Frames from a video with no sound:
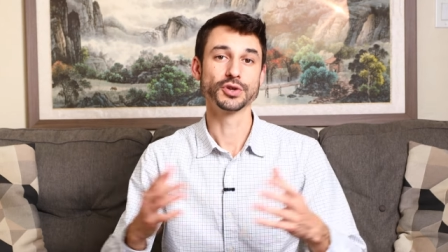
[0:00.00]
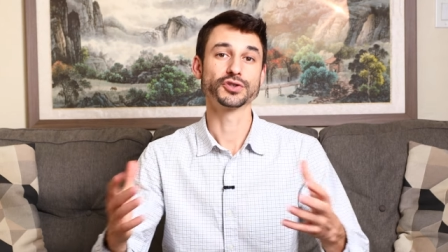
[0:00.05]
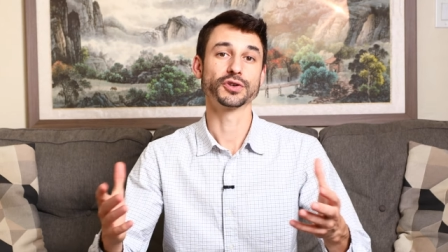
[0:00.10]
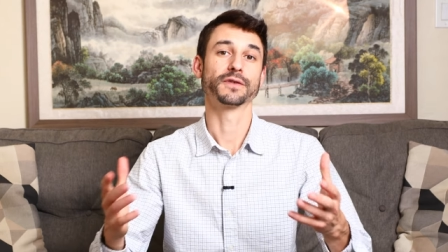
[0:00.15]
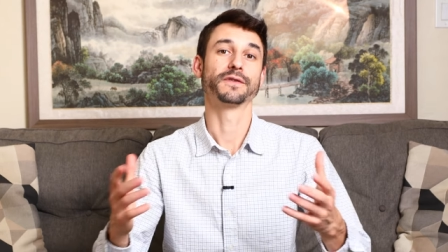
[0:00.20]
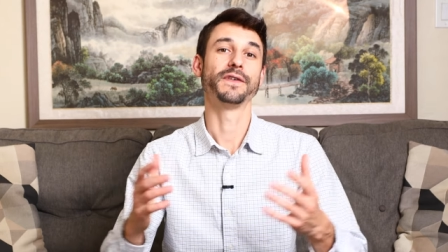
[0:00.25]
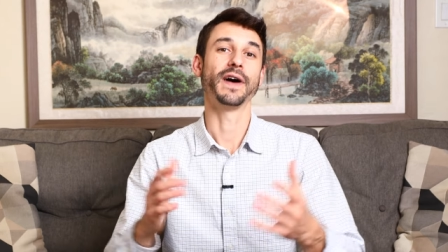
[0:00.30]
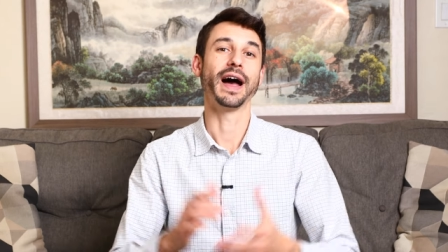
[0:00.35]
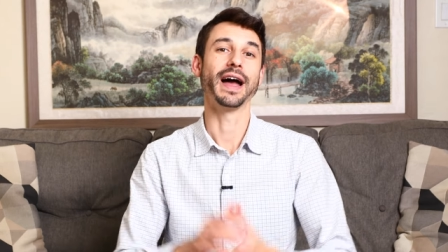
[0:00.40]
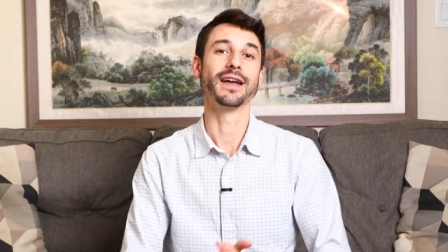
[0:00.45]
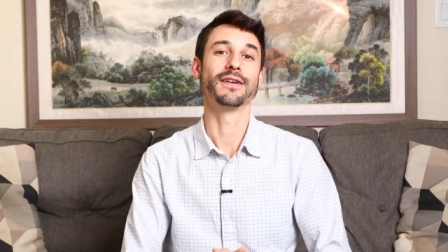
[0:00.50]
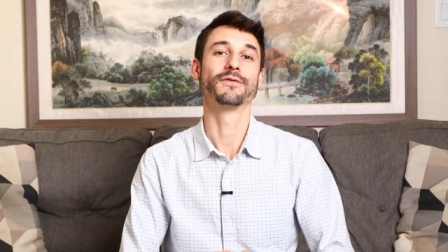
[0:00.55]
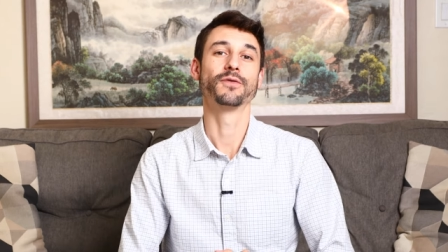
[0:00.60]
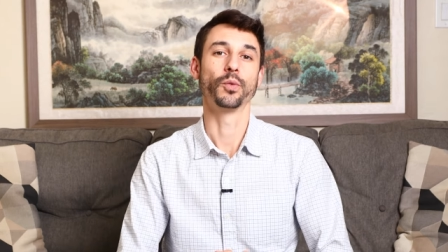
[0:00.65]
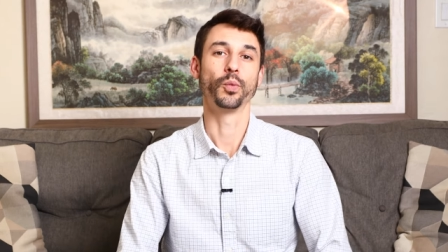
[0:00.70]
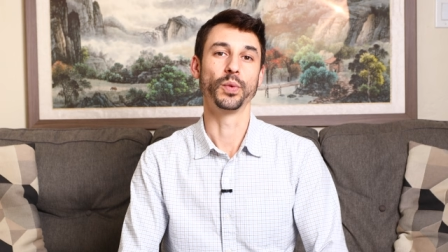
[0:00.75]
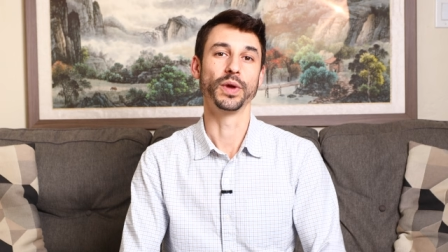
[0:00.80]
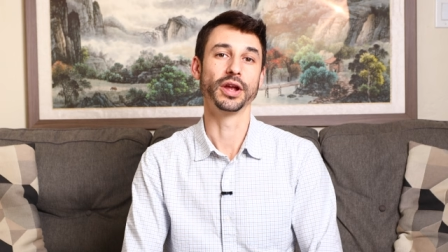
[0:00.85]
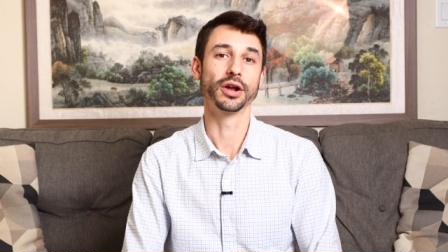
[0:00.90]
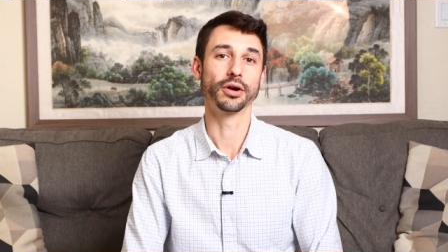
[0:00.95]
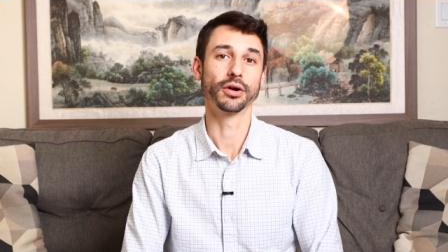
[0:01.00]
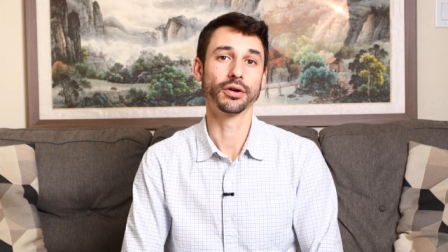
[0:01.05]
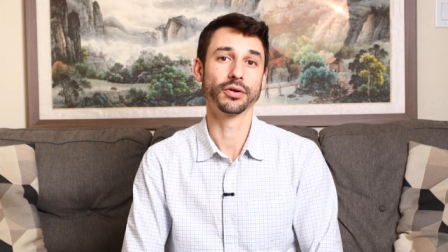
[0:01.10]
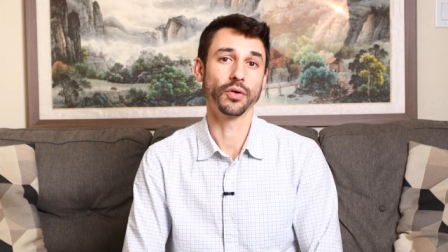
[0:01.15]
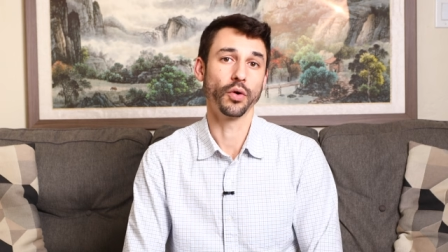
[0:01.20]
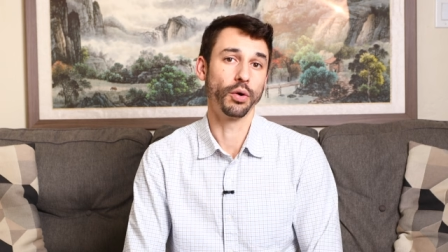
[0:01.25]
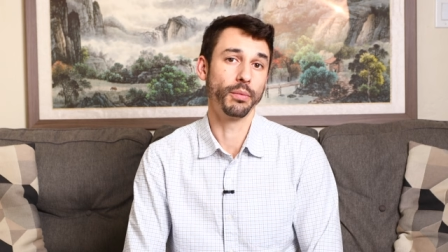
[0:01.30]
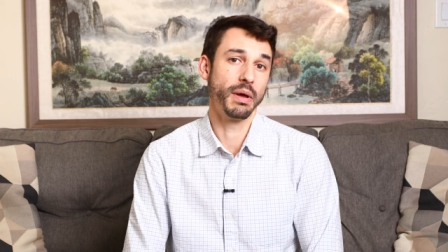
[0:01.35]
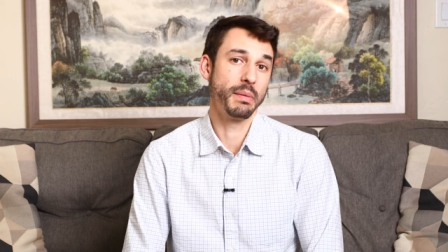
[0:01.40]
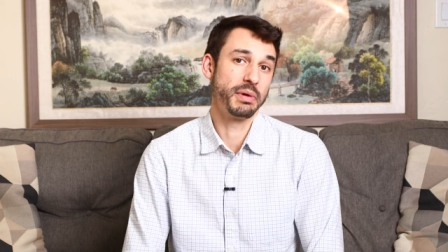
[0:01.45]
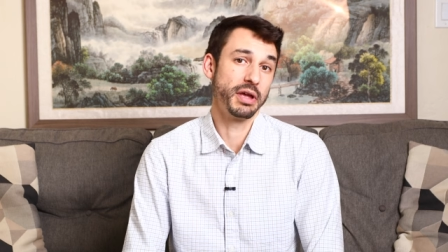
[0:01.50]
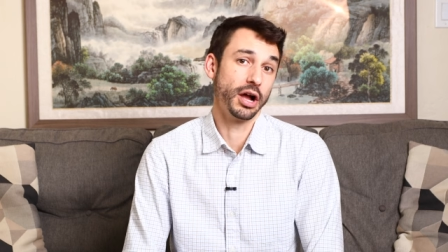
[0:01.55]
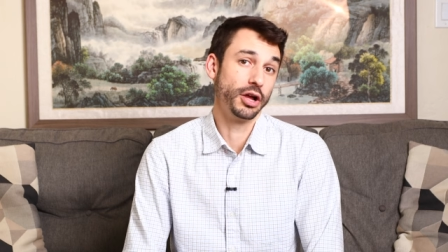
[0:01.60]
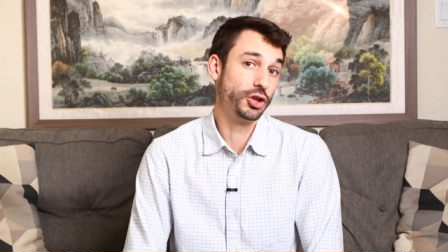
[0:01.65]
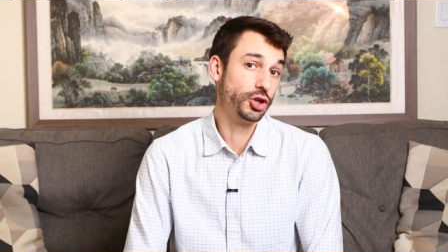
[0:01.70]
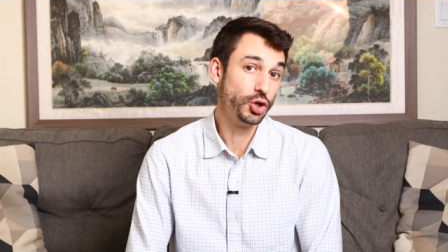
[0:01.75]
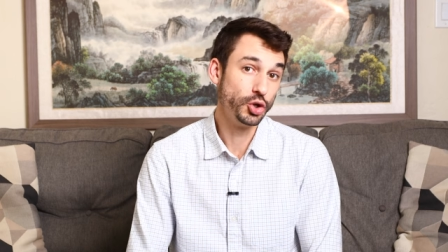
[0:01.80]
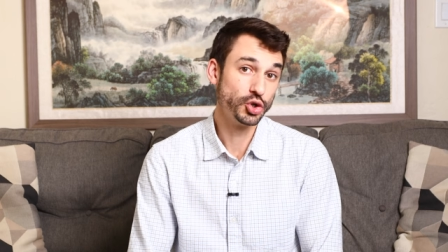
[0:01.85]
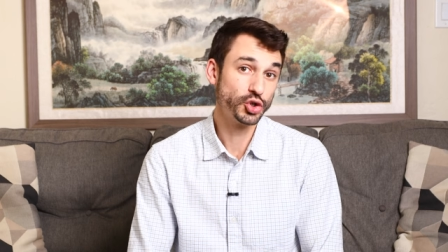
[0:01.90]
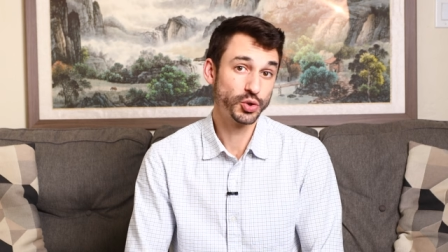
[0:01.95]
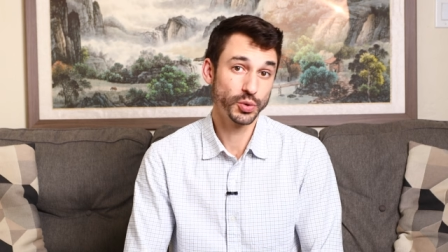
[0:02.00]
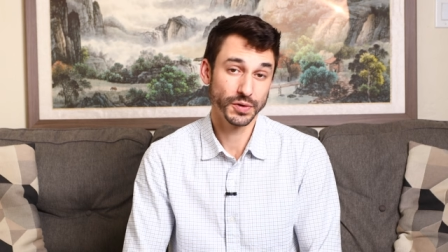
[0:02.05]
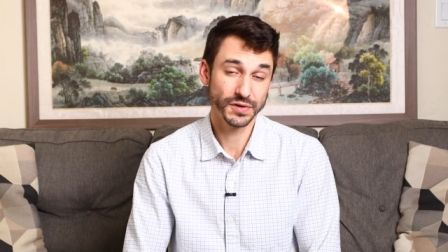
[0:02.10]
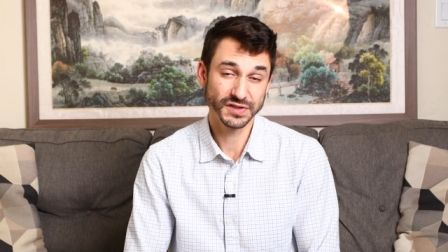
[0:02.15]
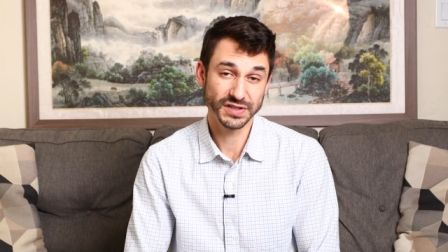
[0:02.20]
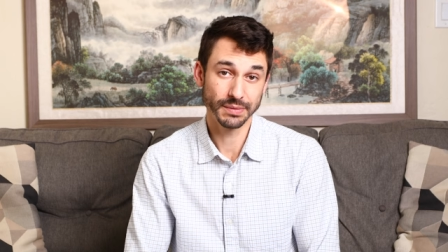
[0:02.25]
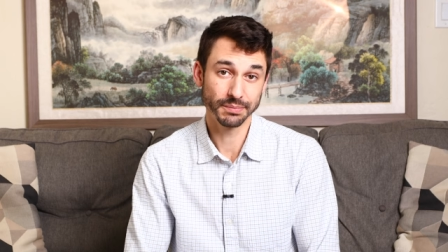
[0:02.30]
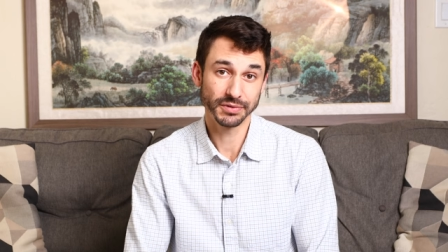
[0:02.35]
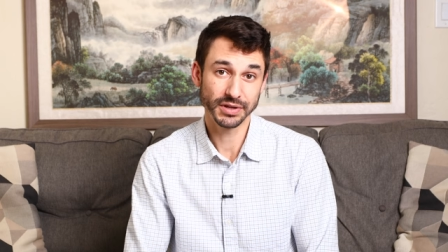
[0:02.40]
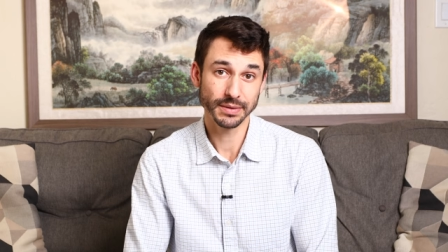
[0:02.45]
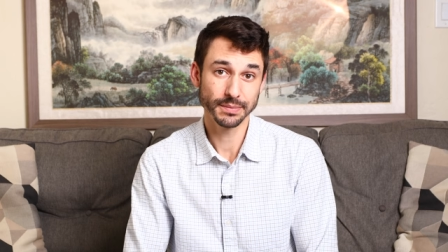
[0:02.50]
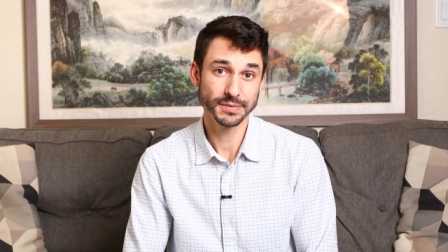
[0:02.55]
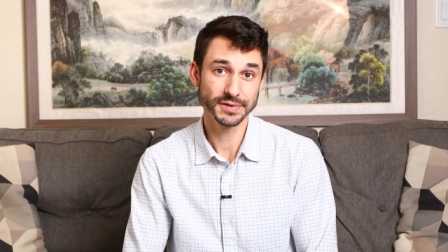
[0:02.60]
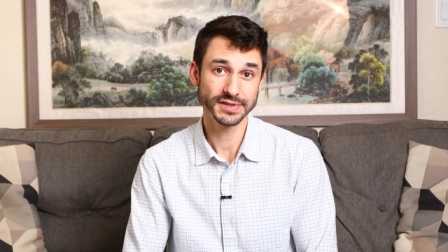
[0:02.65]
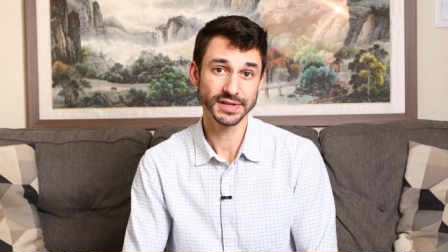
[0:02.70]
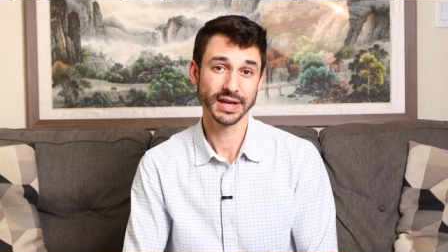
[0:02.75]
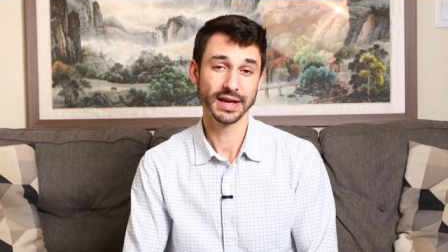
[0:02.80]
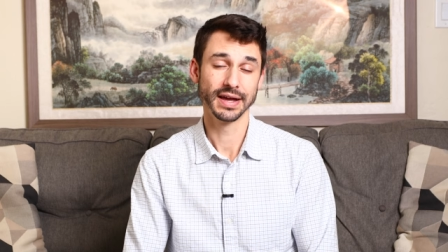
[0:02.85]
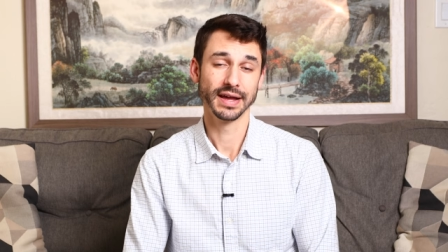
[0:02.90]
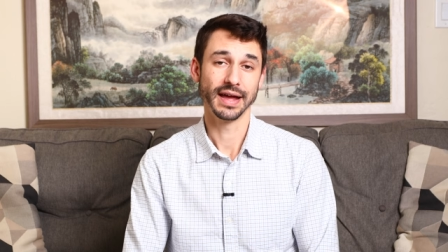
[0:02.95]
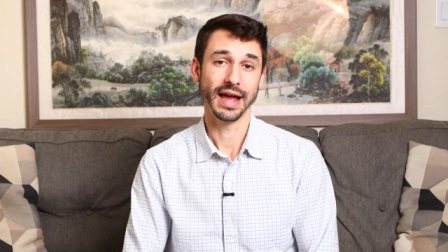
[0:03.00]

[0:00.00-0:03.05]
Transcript: those are five weird or maybe unusual symptoms